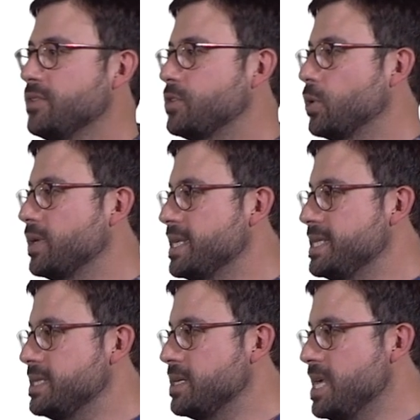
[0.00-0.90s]
So
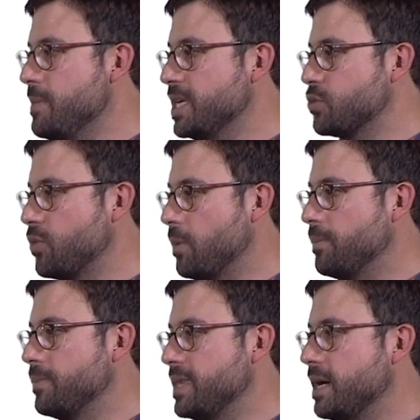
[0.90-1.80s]
this is an image
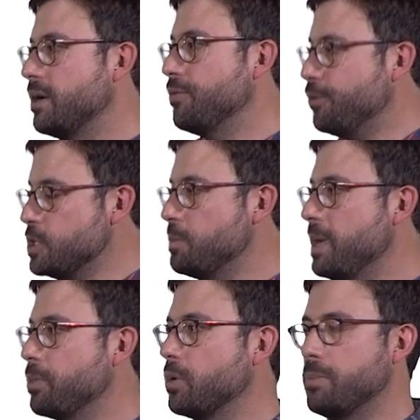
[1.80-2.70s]
from their first
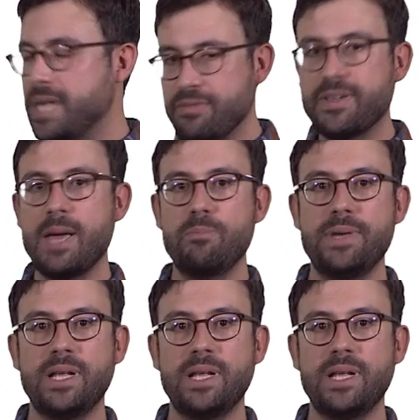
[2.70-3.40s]
paper, but they've kept